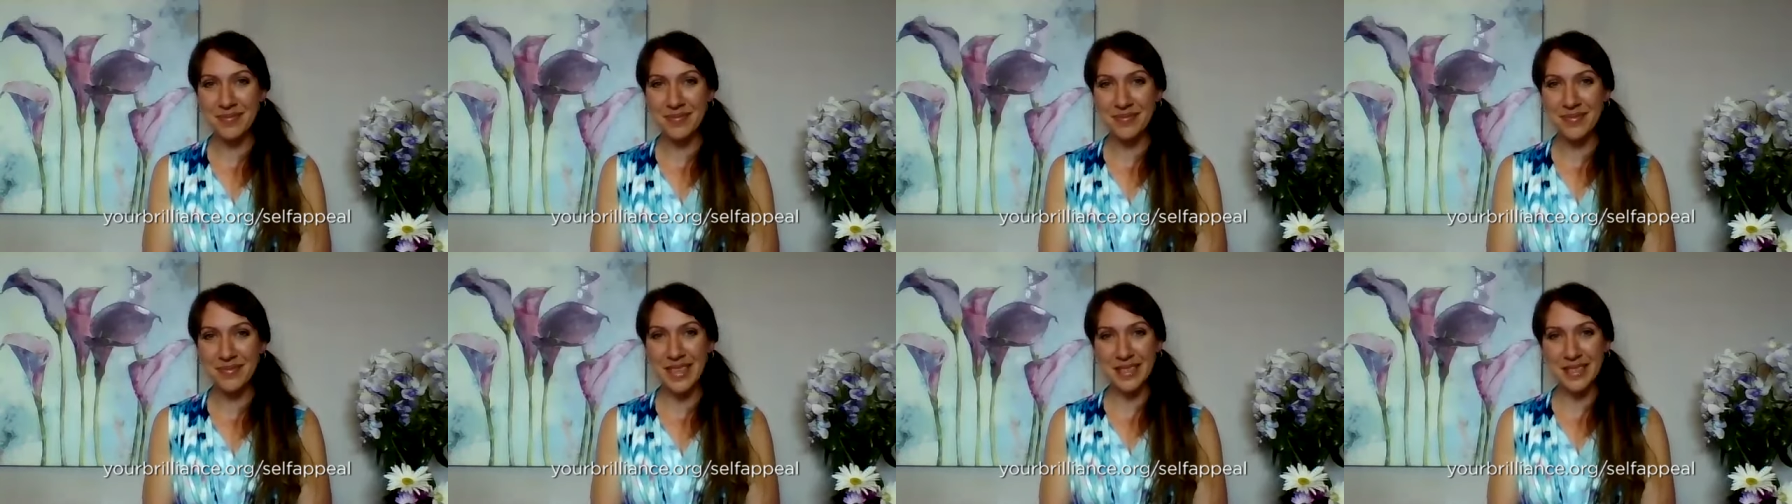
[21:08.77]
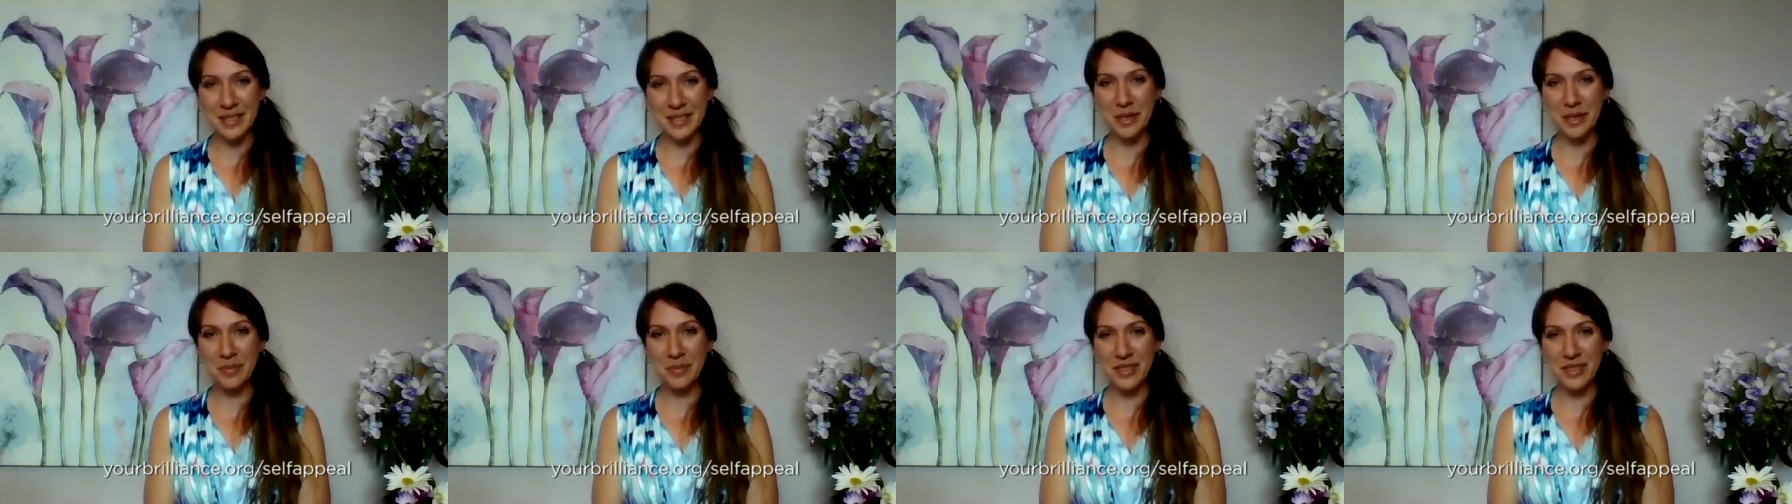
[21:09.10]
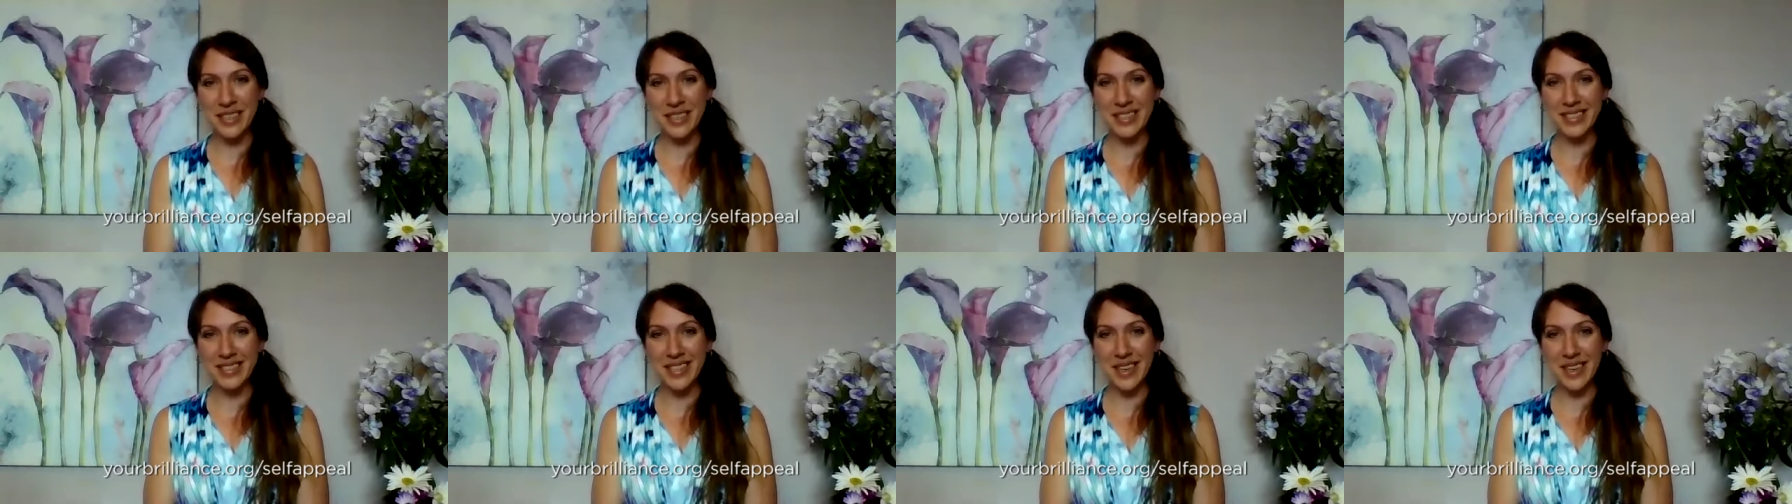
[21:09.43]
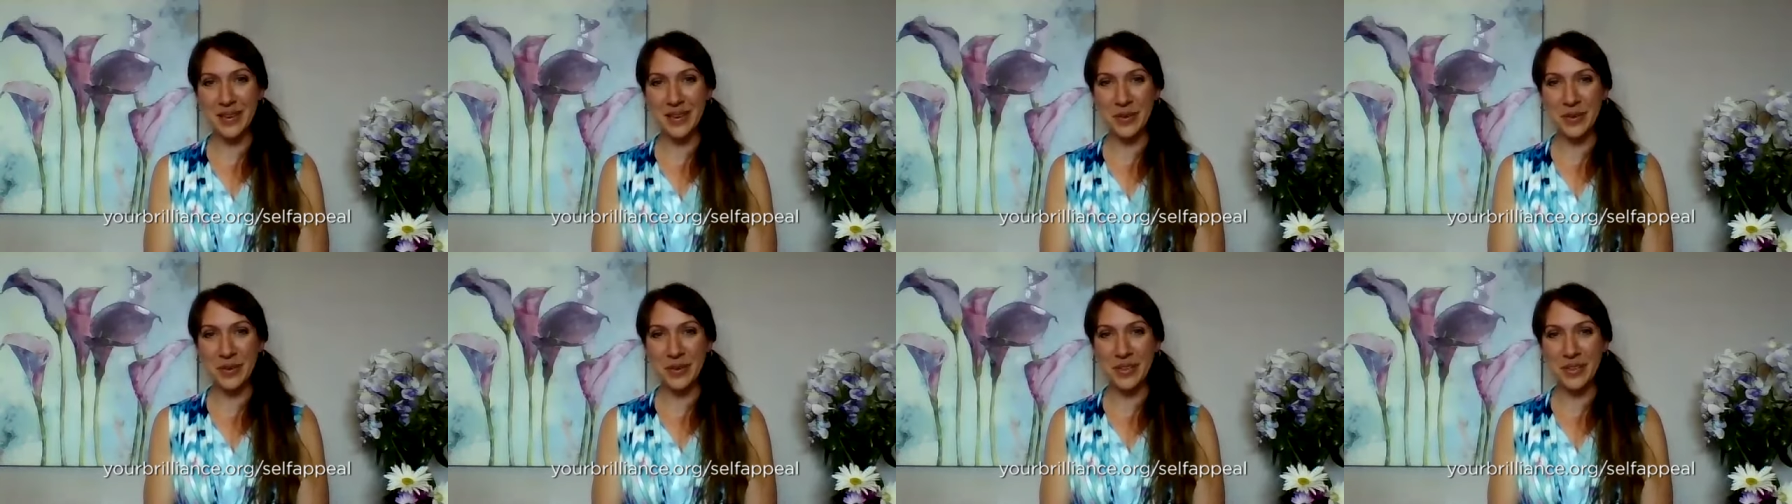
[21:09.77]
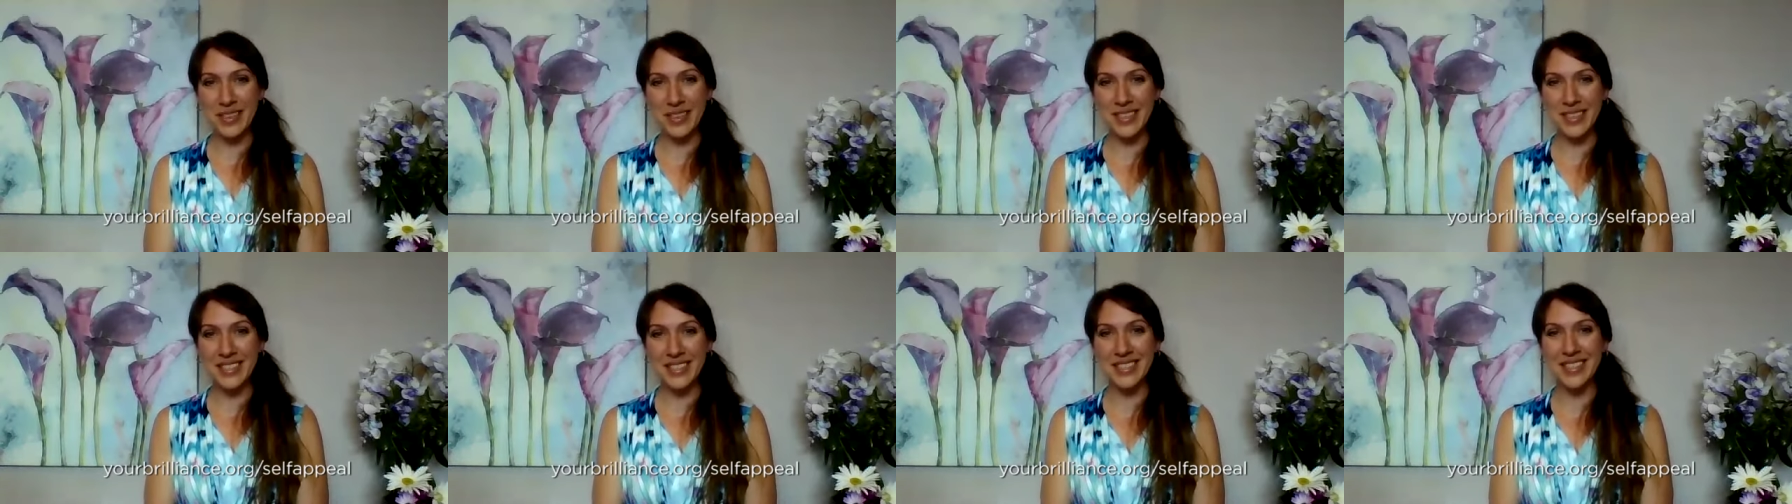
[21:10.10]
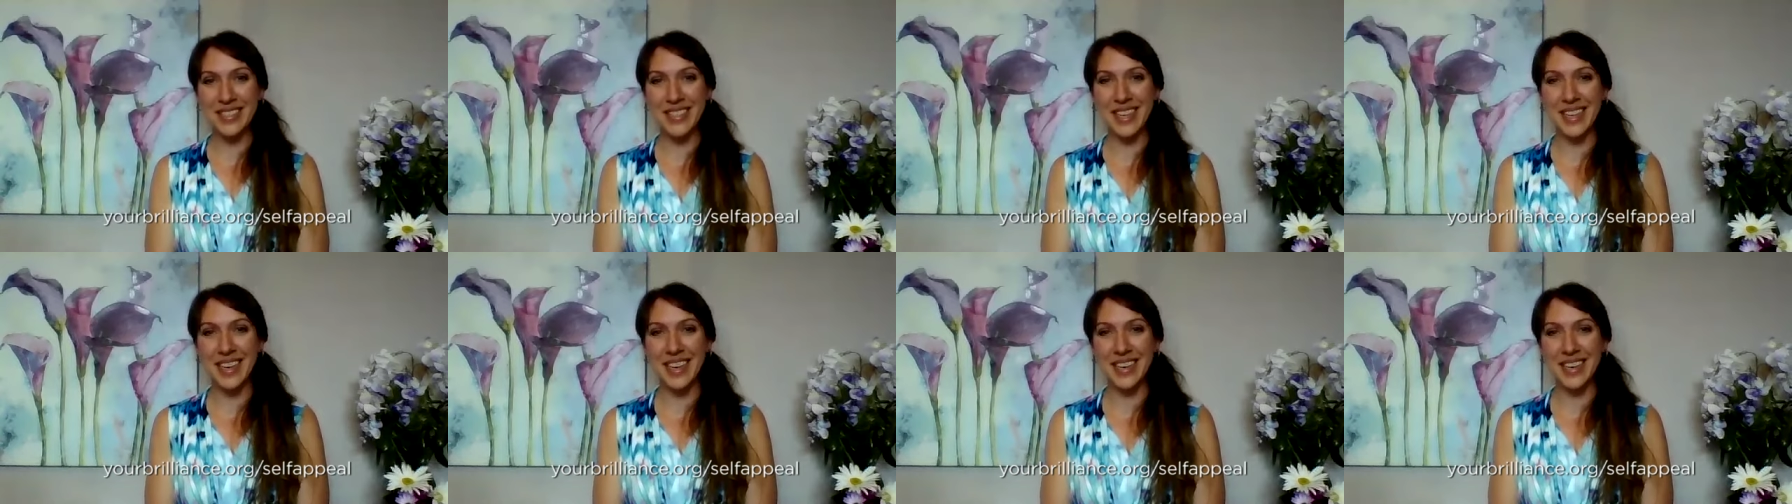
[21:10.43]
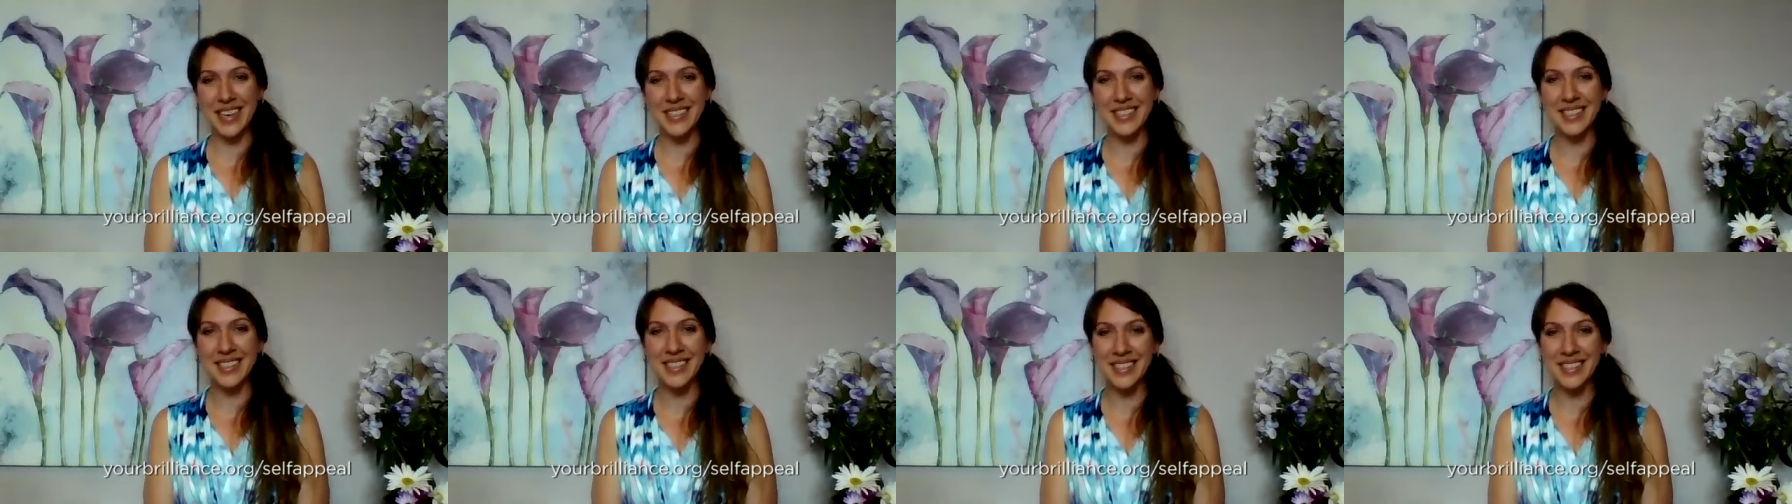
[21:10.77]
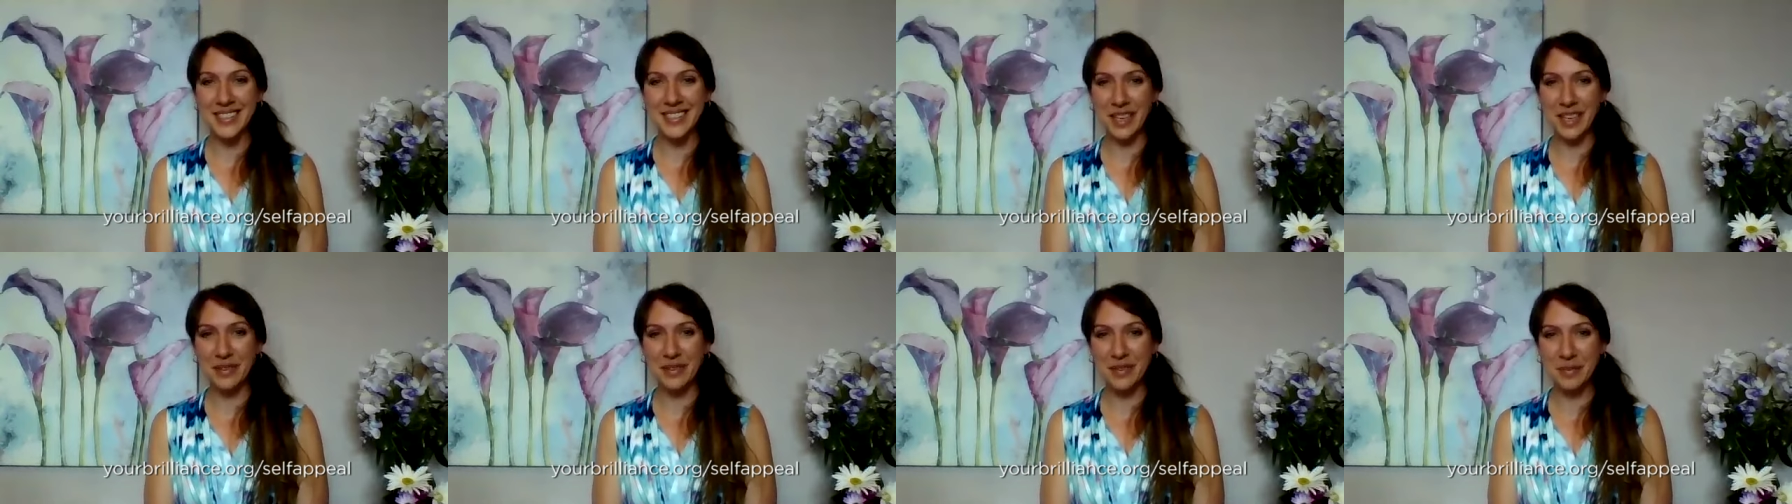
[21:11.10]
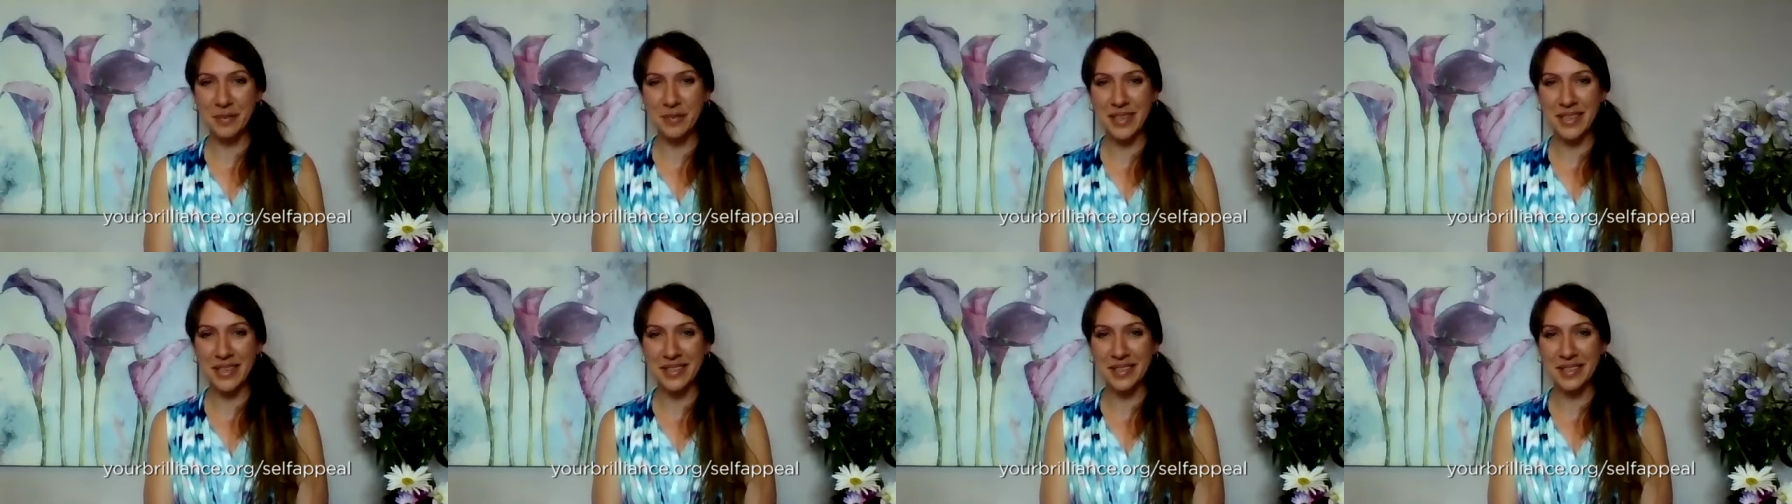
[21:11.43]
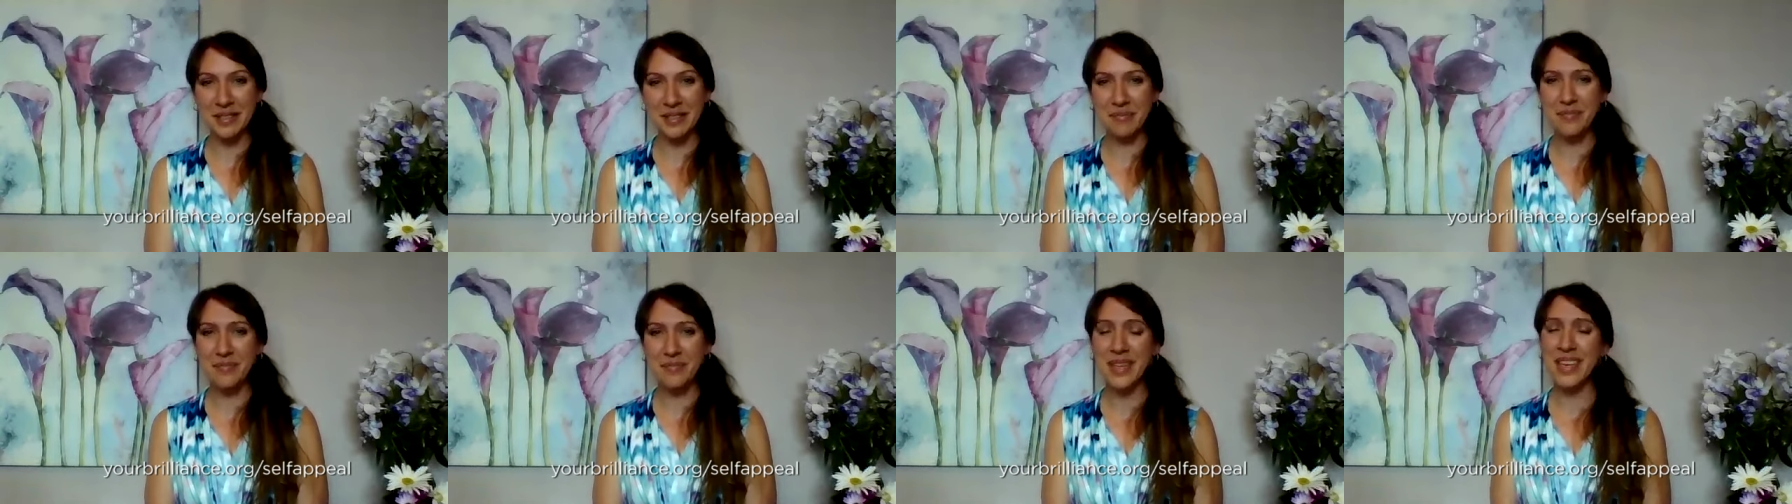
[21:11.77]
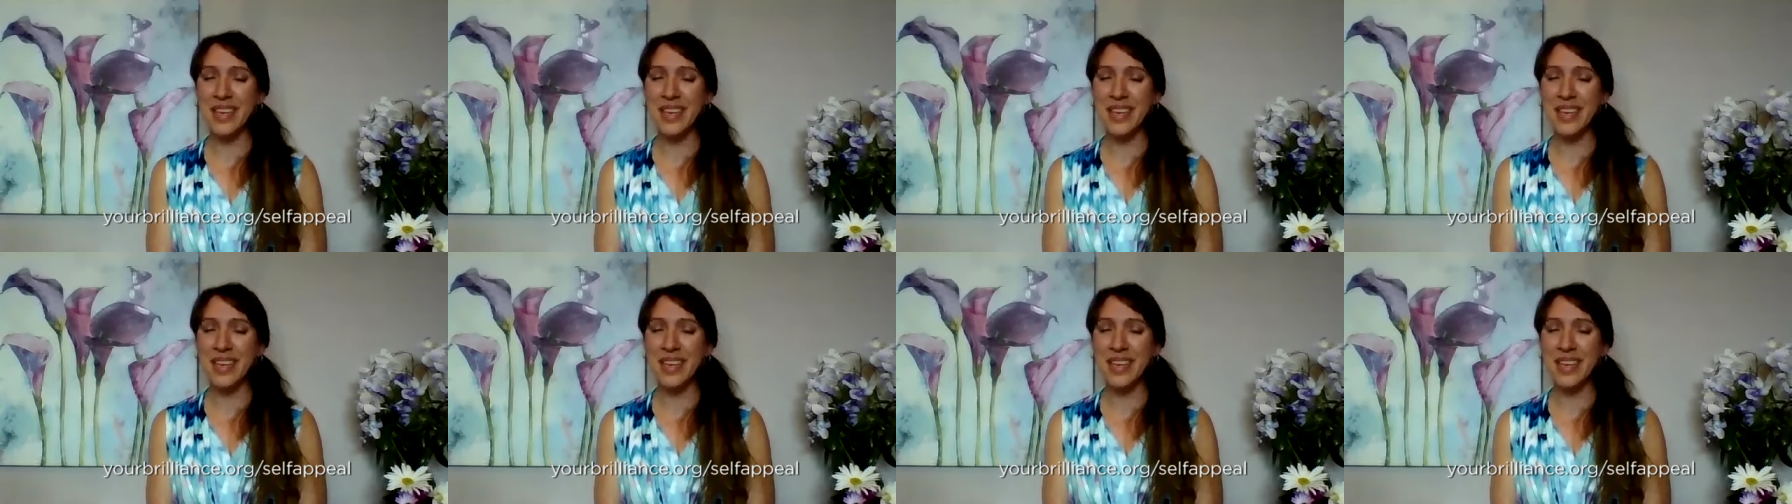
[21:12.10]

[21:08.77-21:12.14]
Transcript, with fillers: That's yourbrilliance.org/self-appeal.